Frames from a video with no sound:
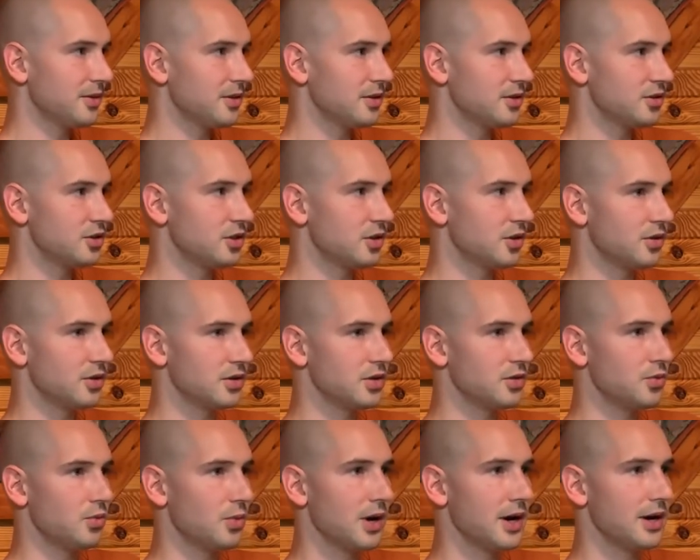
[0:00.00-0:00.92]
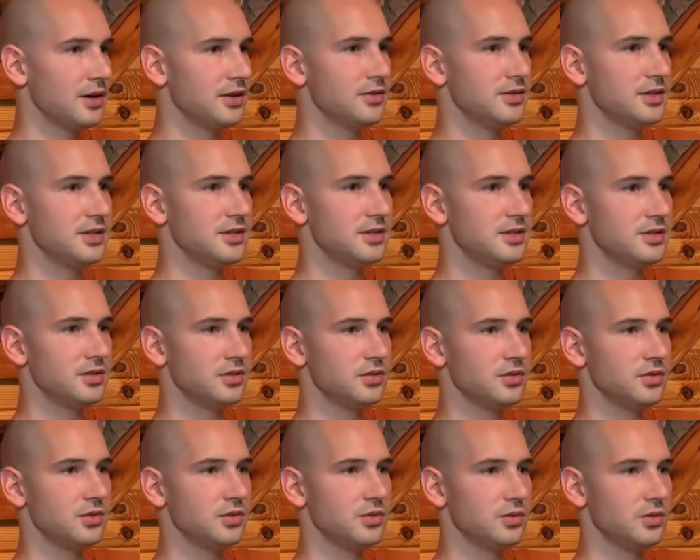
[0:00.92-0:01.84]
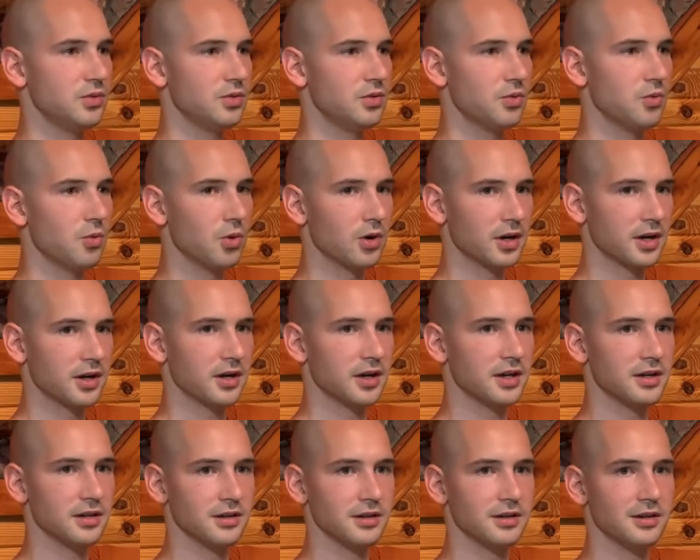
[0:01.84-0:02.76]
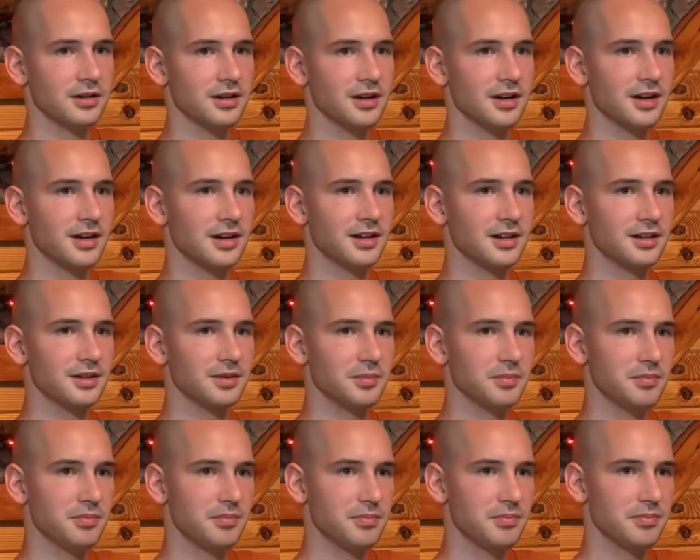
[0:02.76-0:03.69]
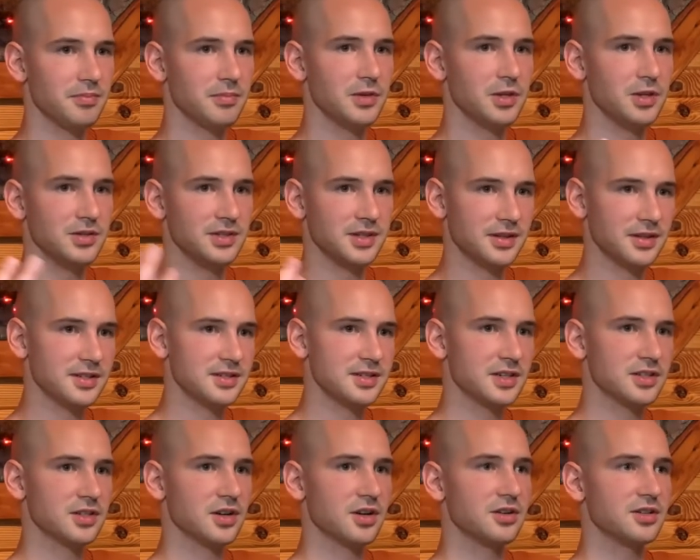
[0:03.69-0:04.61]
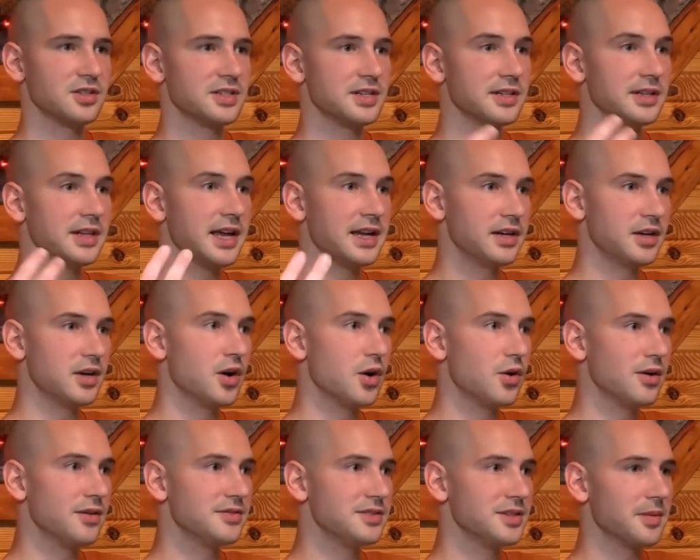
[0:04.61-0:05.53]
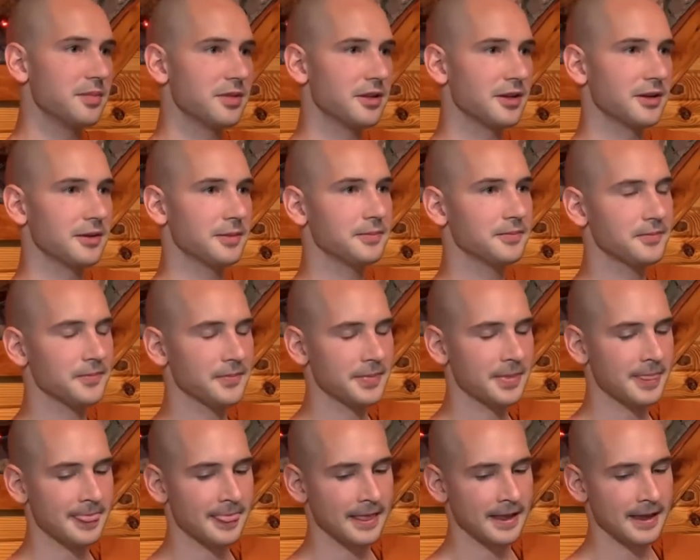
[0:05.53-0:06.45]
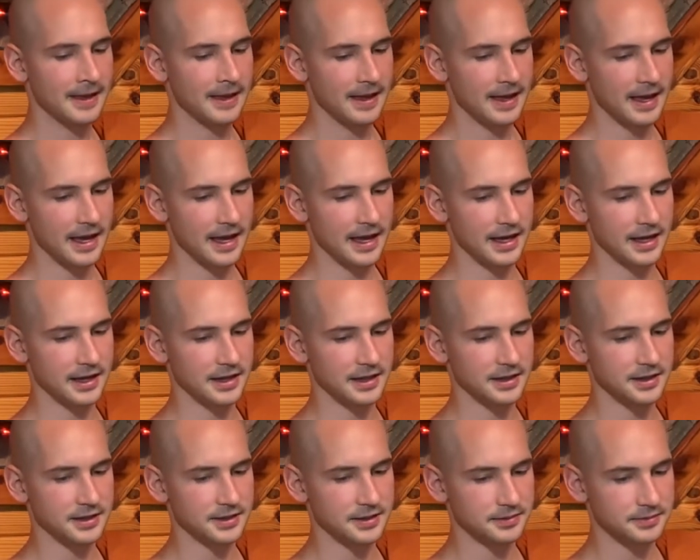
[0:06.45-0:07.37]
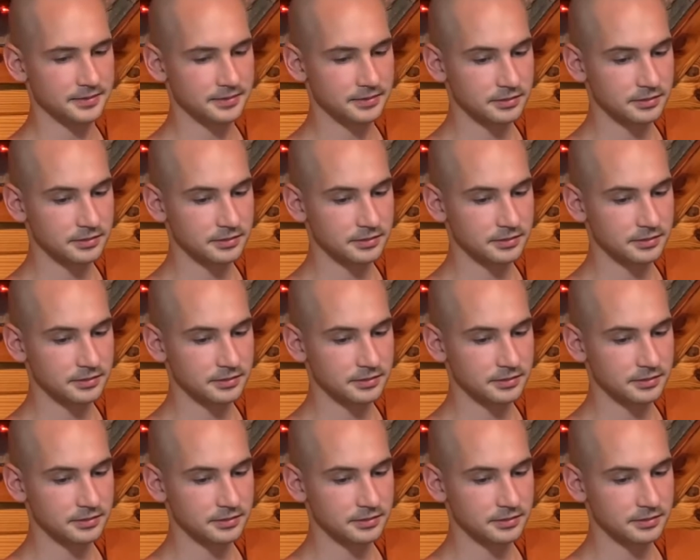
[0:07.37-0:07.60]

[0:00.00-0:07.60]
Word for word: They're showing you where you need to work on using the 6 R's to let go of something. And